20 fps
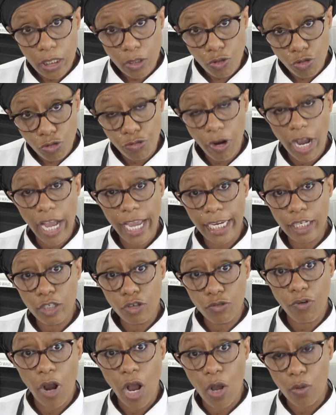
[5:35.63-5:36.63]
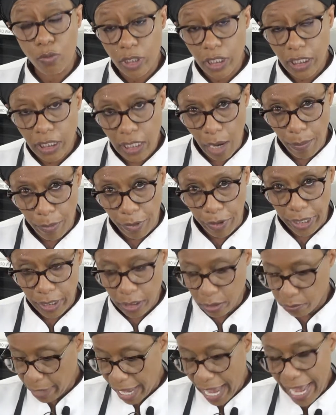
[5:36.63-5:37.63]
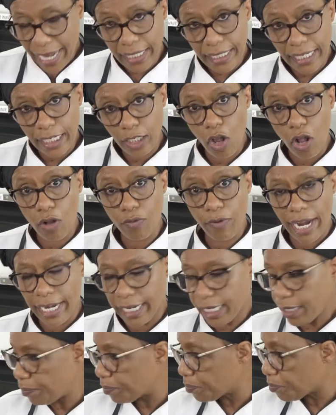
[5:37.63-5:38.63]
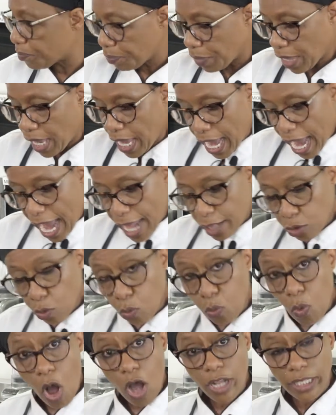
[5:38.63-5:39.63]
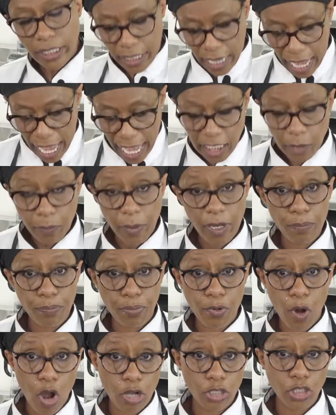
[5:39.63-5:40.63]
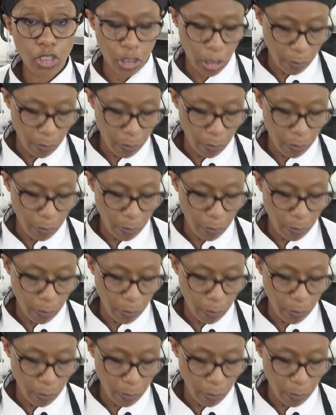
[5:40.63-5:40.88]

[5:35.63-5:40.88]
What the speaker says: Dried ground turmeric. Added in already. And the water has been brought to the